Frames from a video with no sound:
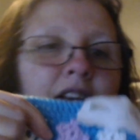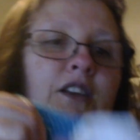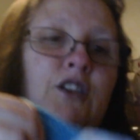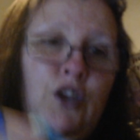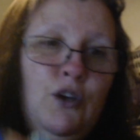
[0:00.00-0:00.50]

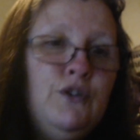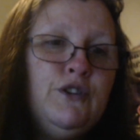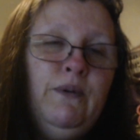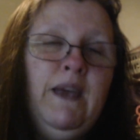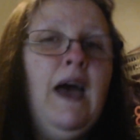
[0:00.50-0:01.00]
You
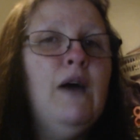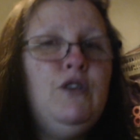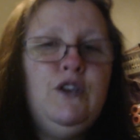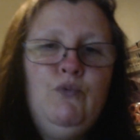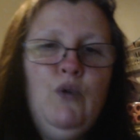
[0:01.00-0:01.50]
do it how
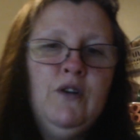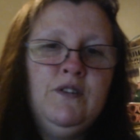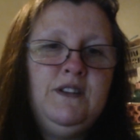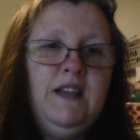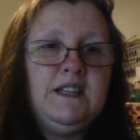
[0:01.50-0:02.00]
you
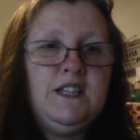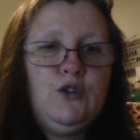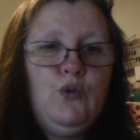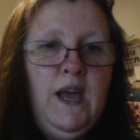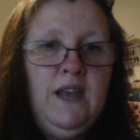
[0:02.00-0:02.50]
want. That's
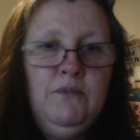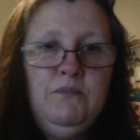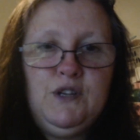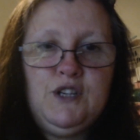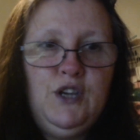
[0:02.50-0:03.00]
square
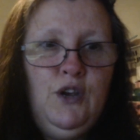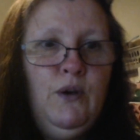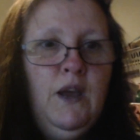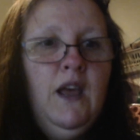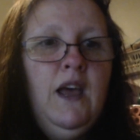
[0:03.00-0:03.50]
number 2,
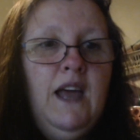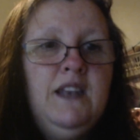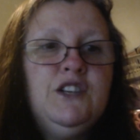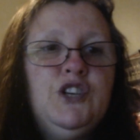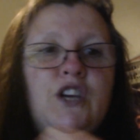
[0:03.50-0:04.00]

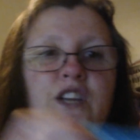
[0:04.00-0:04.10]
and as you can